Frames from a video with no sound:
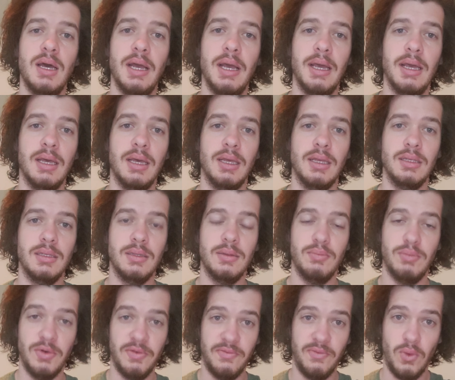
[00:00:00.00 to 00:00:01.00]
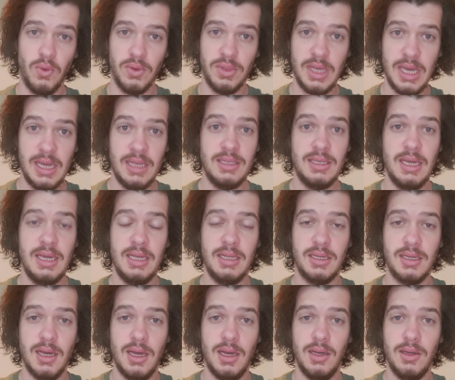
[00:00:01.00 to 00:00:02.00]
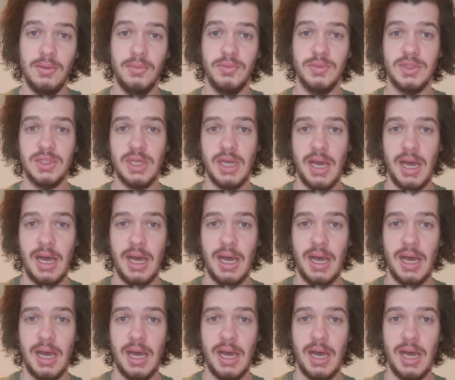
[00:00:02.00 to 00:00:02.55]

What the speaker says: And before that date comes,